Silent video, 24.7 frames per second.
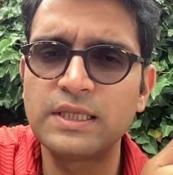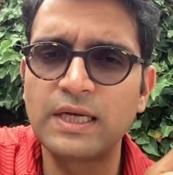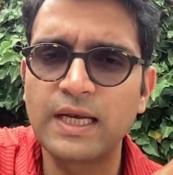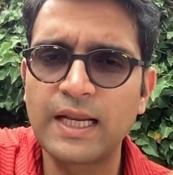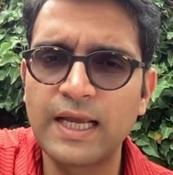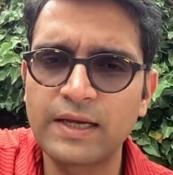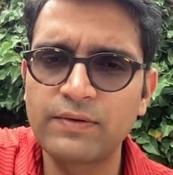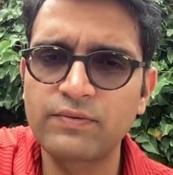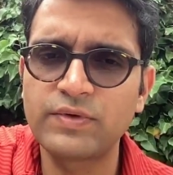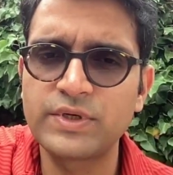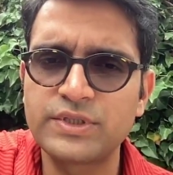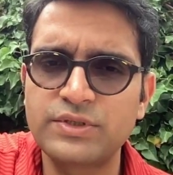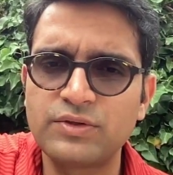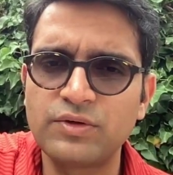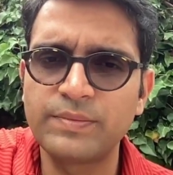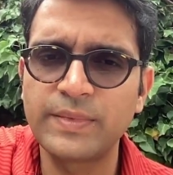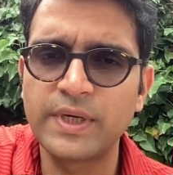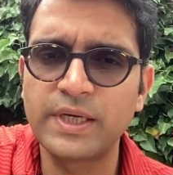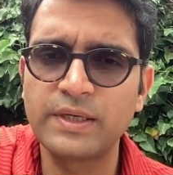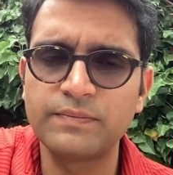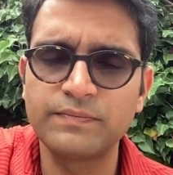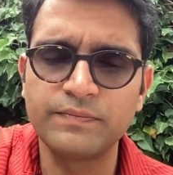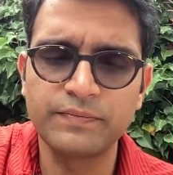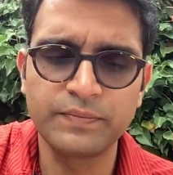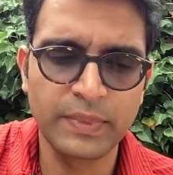the language
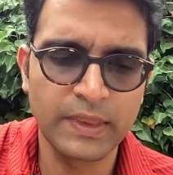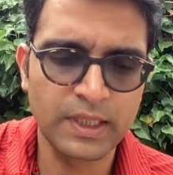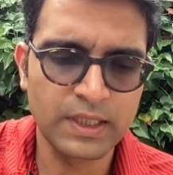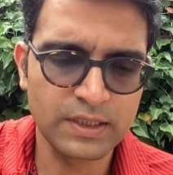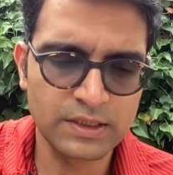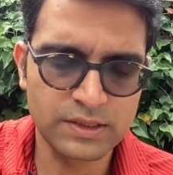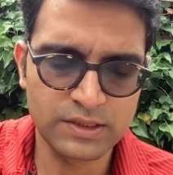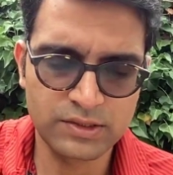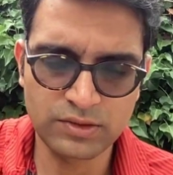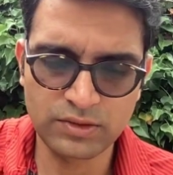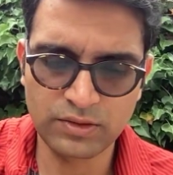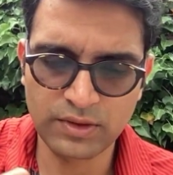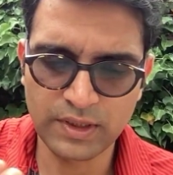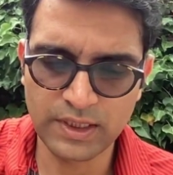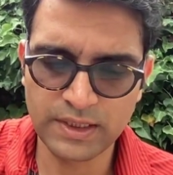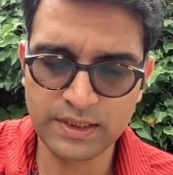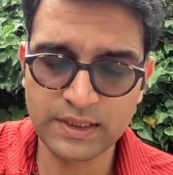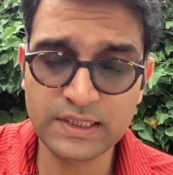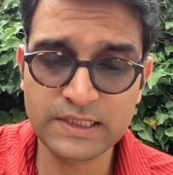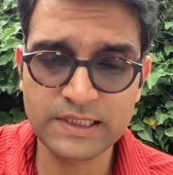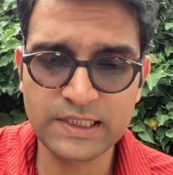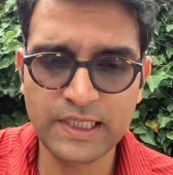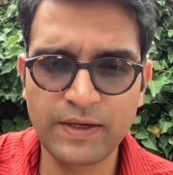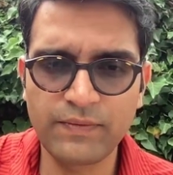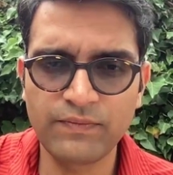domain. So in
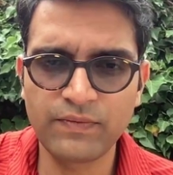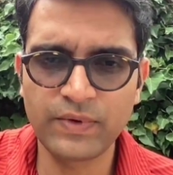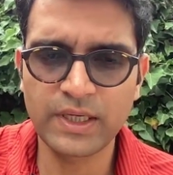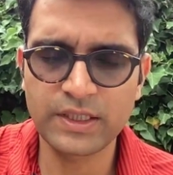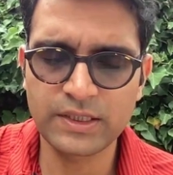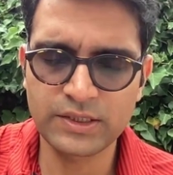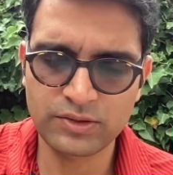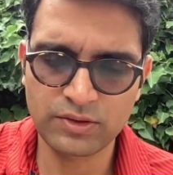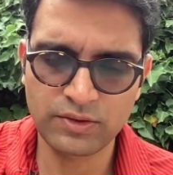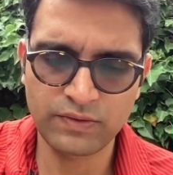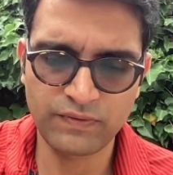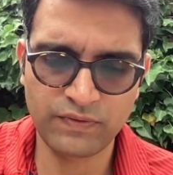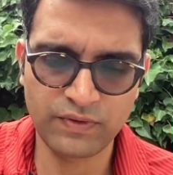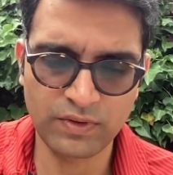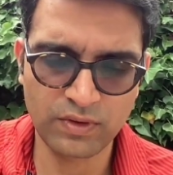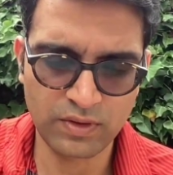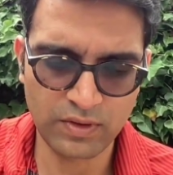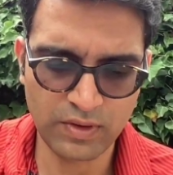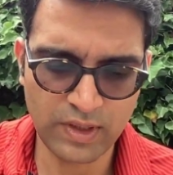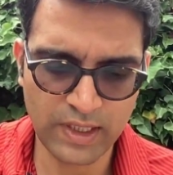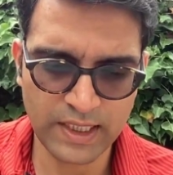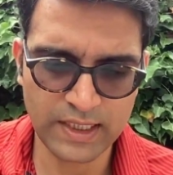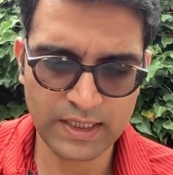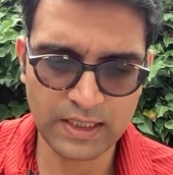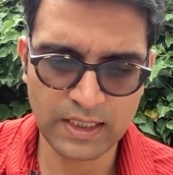the same way, so if you
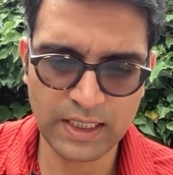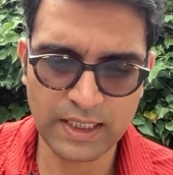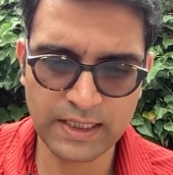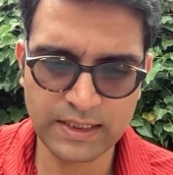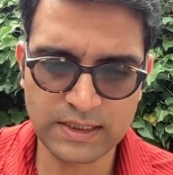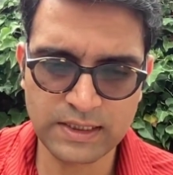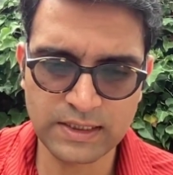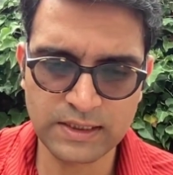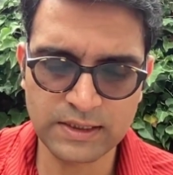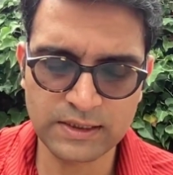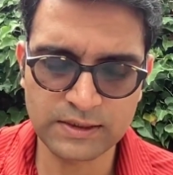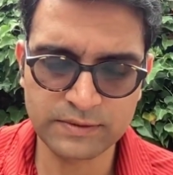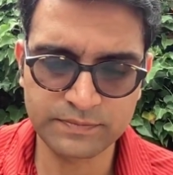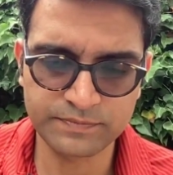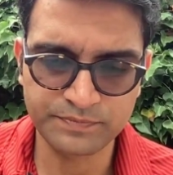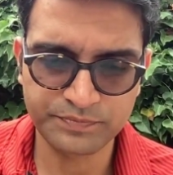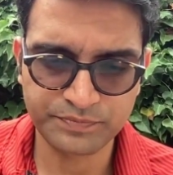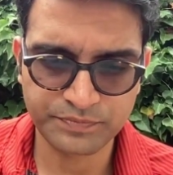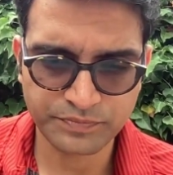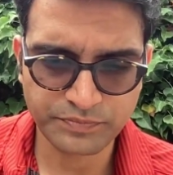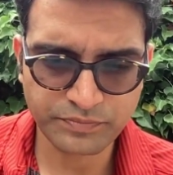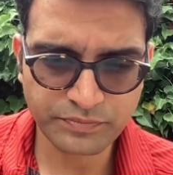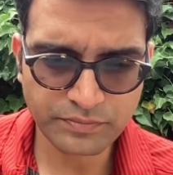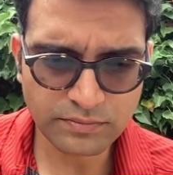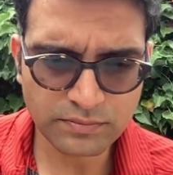look at like the
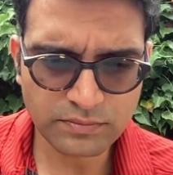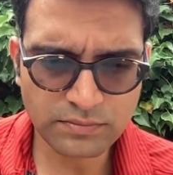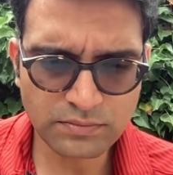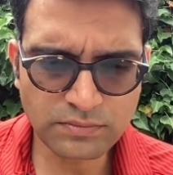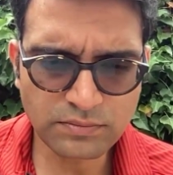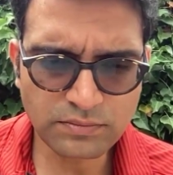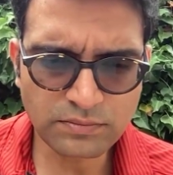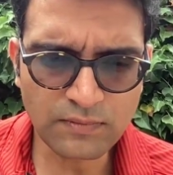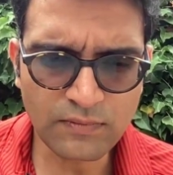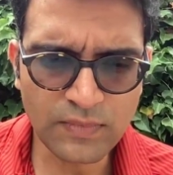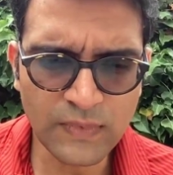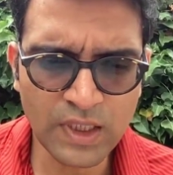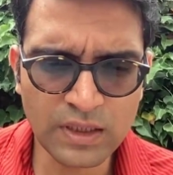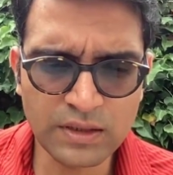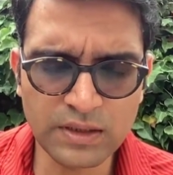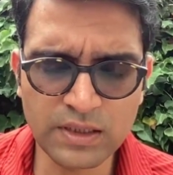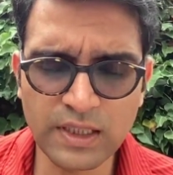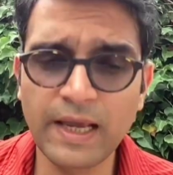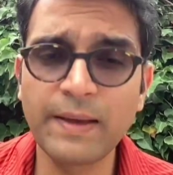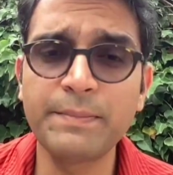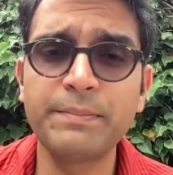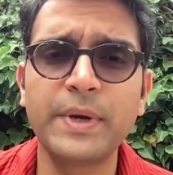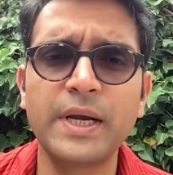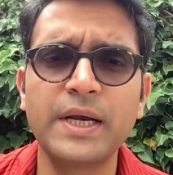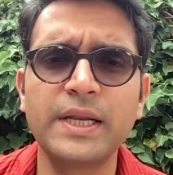
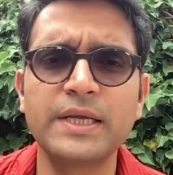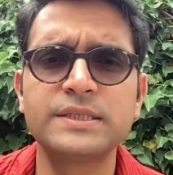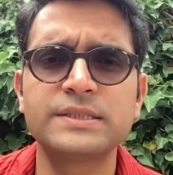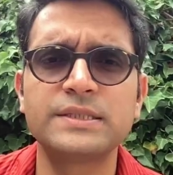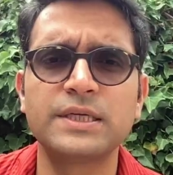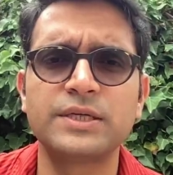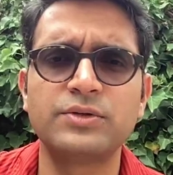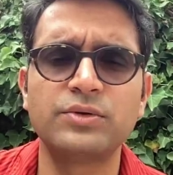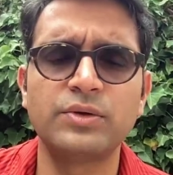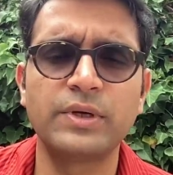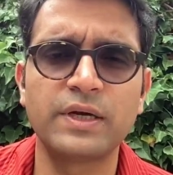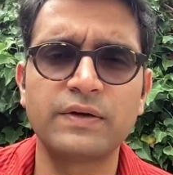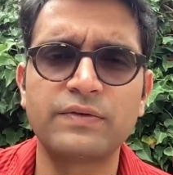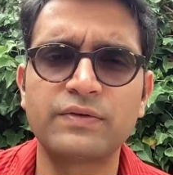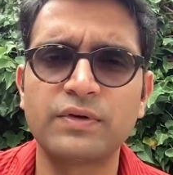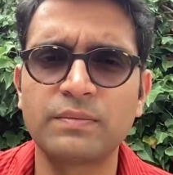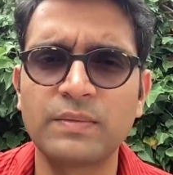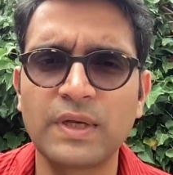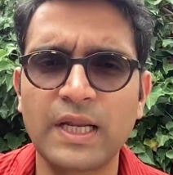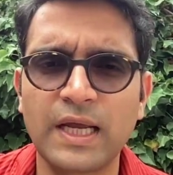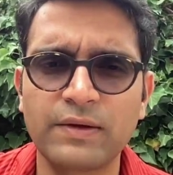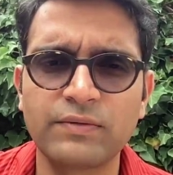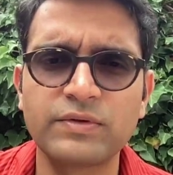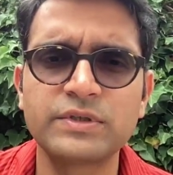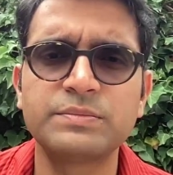embeddings that you get from
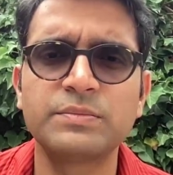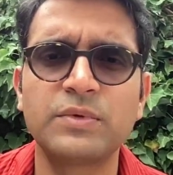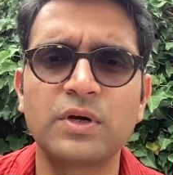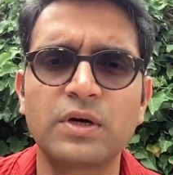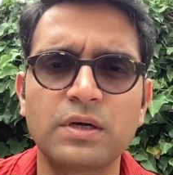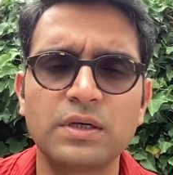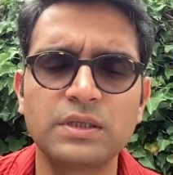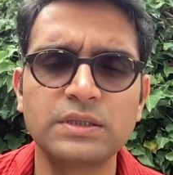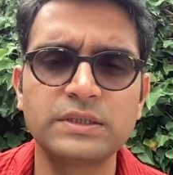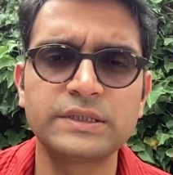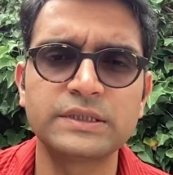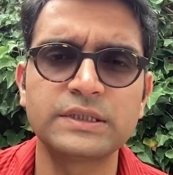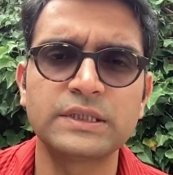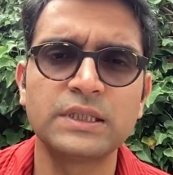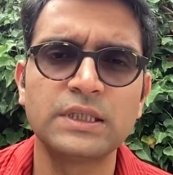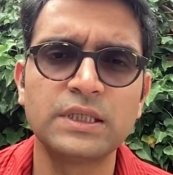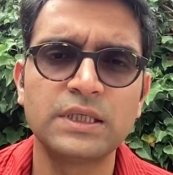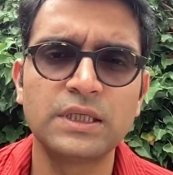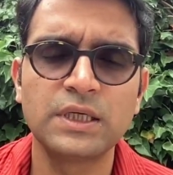language models,